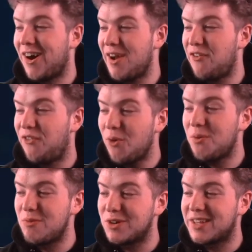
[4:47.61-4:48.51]
I thought
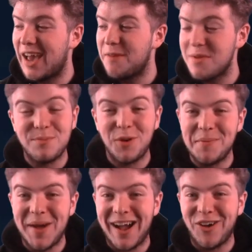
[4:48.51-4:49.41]
we would get a big boy
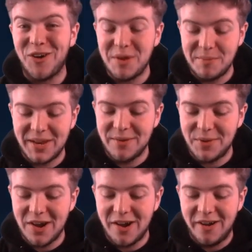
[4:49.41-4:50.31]
pack opening, but here
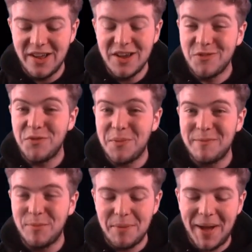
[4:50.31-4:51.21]
we are with a
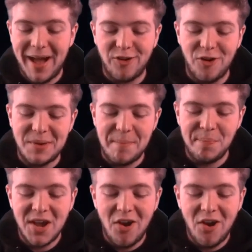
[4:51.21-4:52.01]
big boy pack opening.